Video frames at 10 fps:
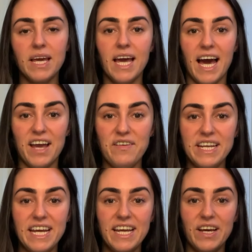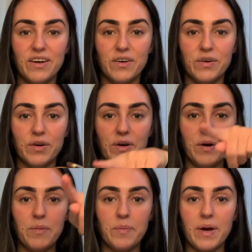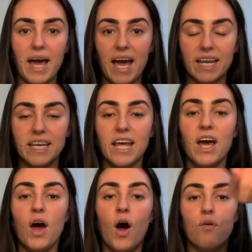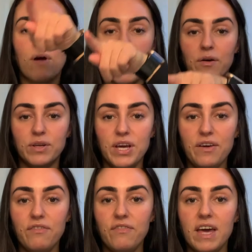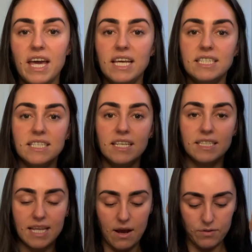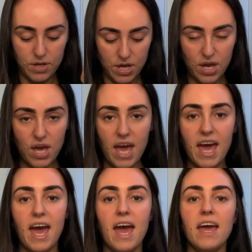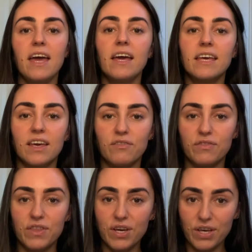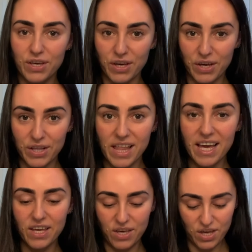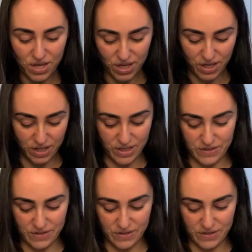Are you ready? Up and around her face, down her hair, give the girl a curl.